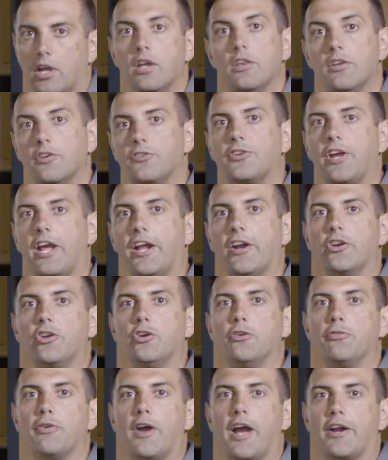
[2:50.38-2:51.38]
The standard
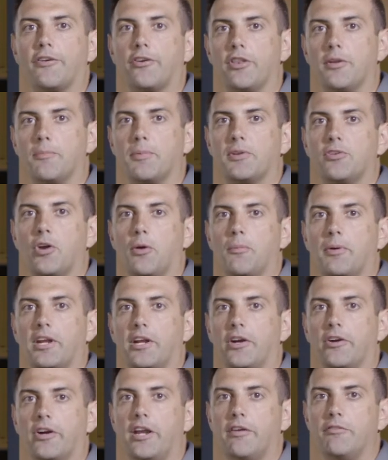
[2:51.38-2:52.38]
U factor on the Potomac
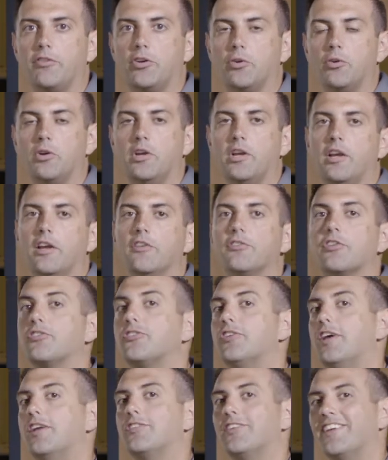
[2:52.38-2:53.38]
and Grandview is
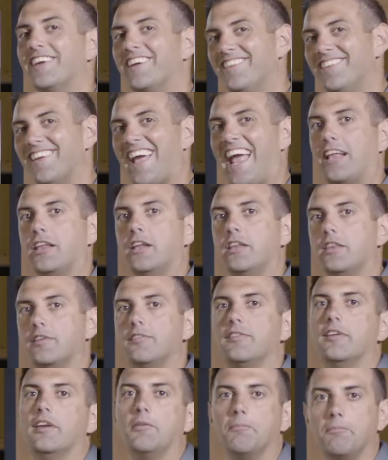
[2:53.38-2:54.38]
essentially exactly the
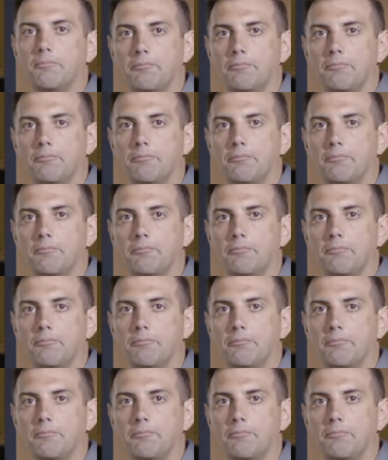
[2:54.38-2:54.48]
same.